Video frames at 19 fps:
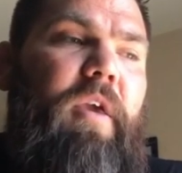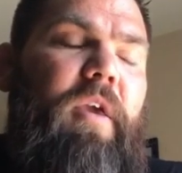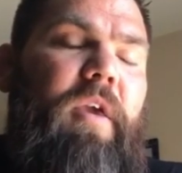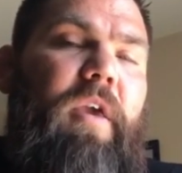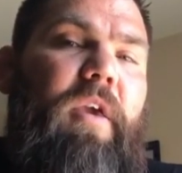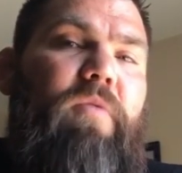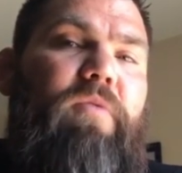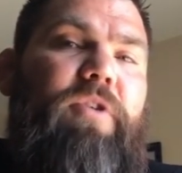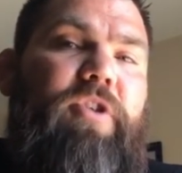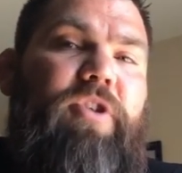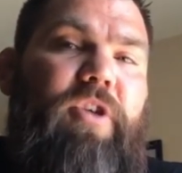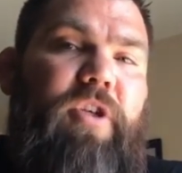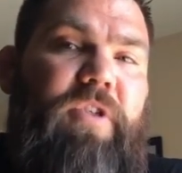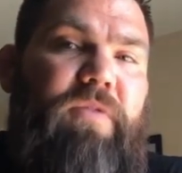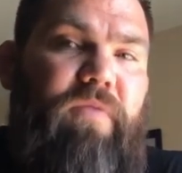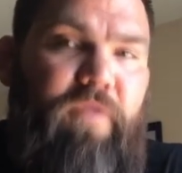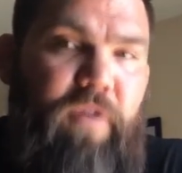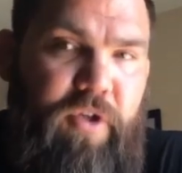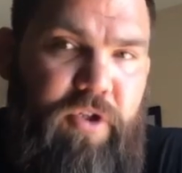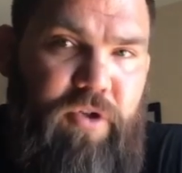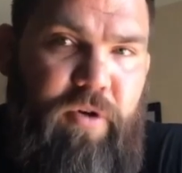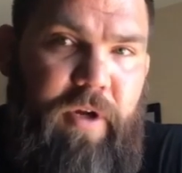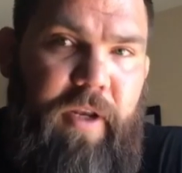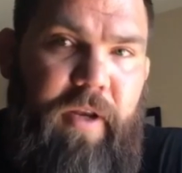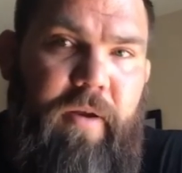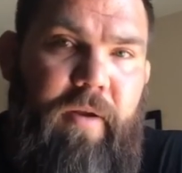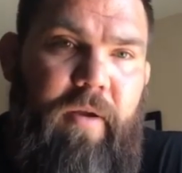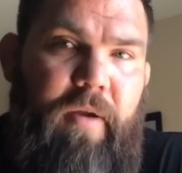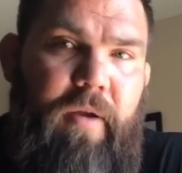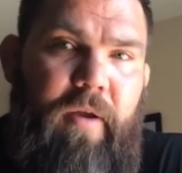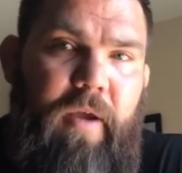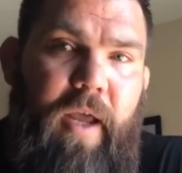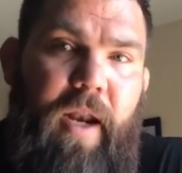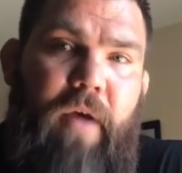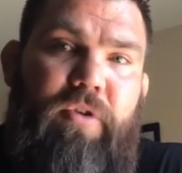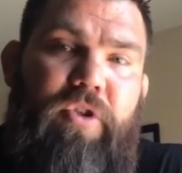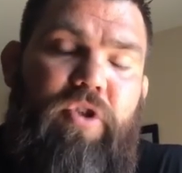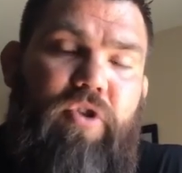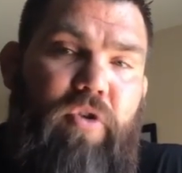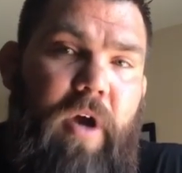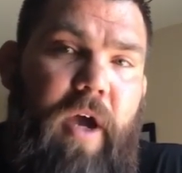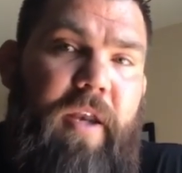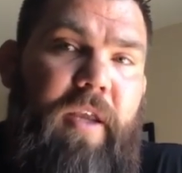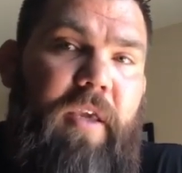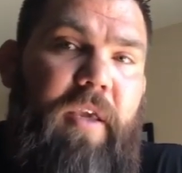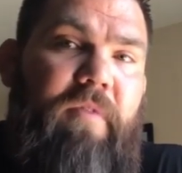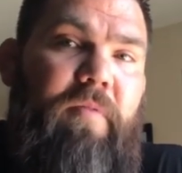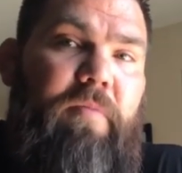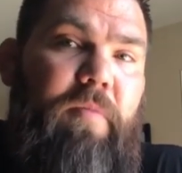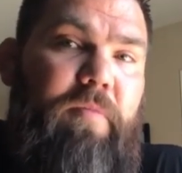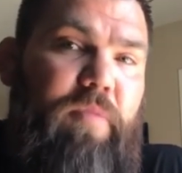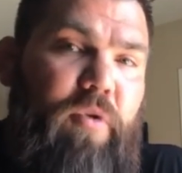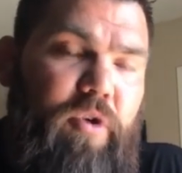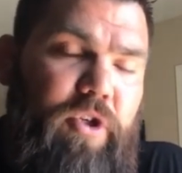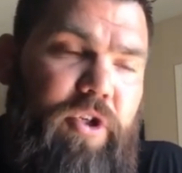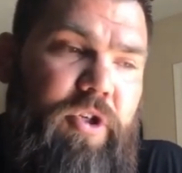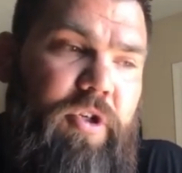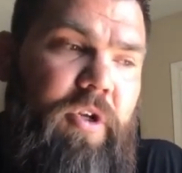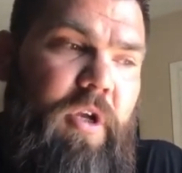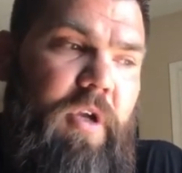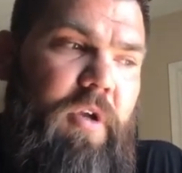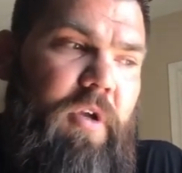He was just frustrated, and I was trying to give him a push